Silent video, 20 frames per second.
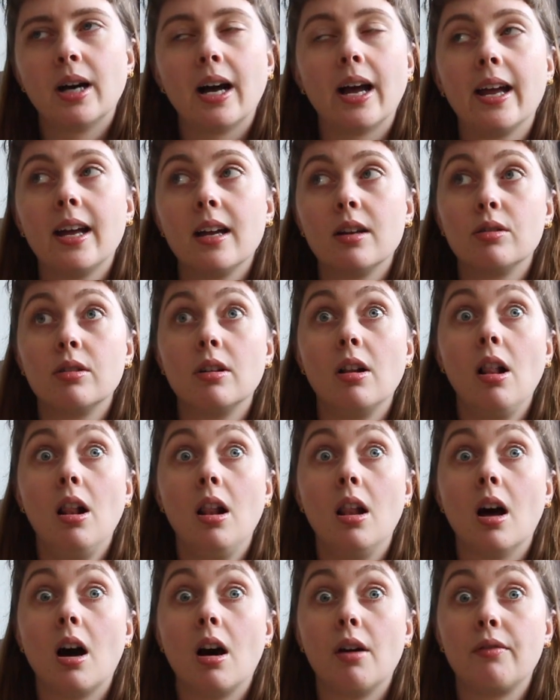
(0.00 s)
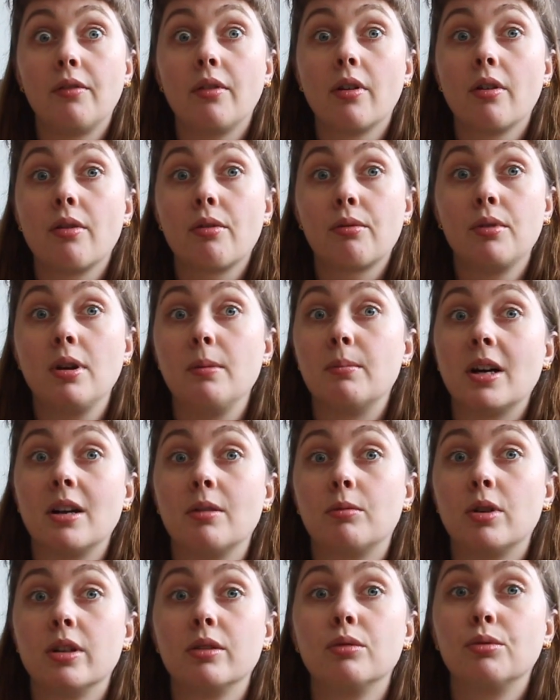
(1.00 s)
I love
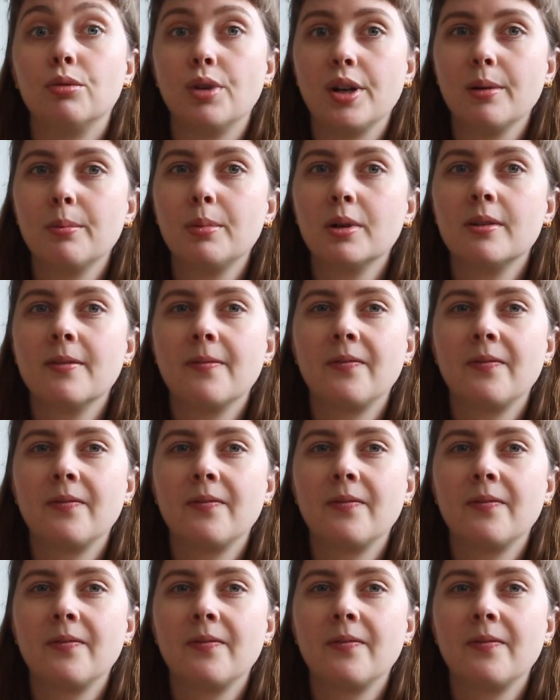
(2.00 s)
3x1 rib.